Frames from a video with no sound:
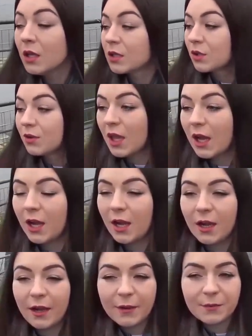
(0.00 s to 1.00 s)
So
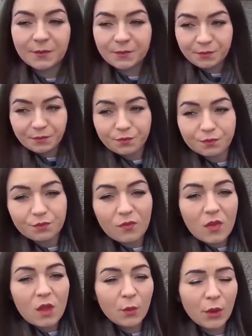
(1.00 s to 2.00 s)
yeah,
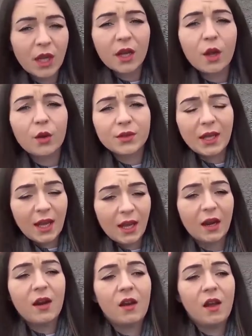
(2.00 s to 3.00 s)
we're gonna go
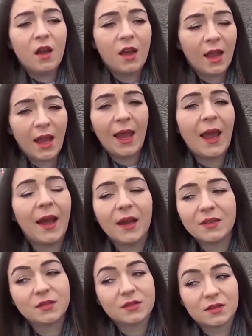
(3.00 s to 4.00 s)
there.
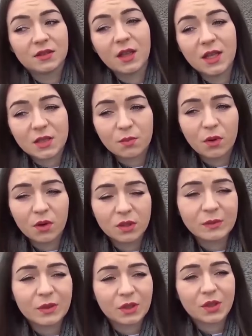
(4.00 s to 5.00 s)
And the last
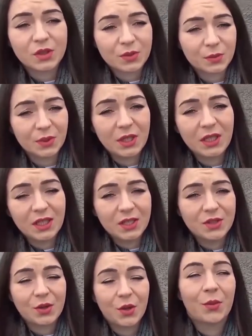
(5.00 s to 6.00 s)
point, because we
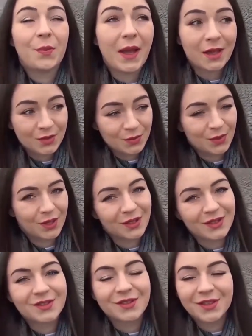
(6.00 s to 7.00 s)
need to go back to
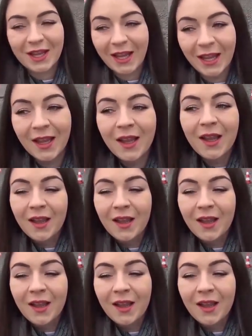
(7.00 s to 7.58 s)
Berlin today,